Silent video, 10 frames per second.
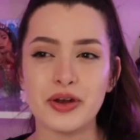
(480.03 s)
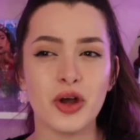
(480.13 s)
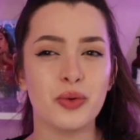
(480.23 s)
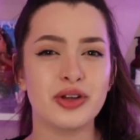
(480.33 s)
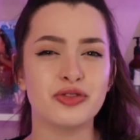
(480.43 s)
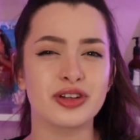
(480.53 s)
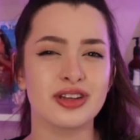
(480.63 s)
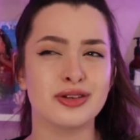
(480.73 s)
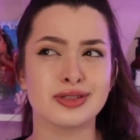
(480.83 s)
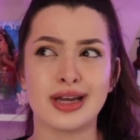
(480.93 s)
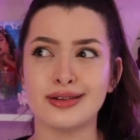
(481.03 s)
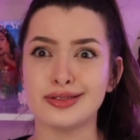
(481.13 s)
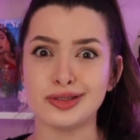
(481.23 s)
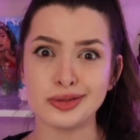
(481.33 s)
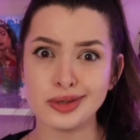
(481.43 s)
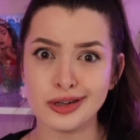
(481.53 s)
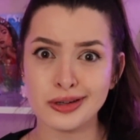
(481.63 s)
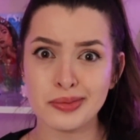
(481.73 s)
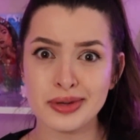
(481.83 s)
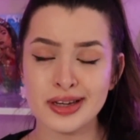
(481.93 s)
no one really knows how to do
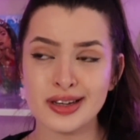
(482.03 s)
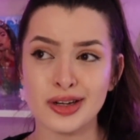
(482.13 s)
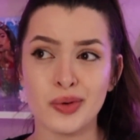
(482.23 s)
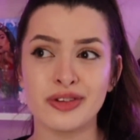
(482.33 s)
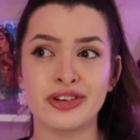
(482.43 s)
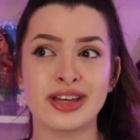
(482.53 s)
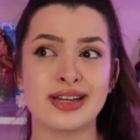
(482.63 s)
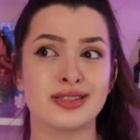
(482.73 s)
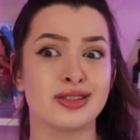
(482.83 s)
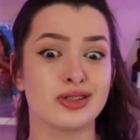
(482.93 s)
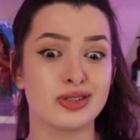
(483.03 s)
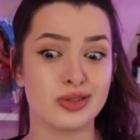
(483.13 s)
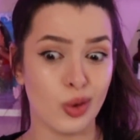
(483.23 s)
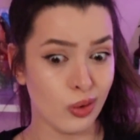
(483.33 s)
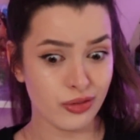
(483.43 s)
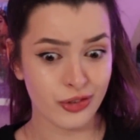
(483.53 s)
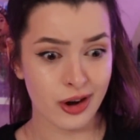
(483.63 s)
R&B. No one really has the soul for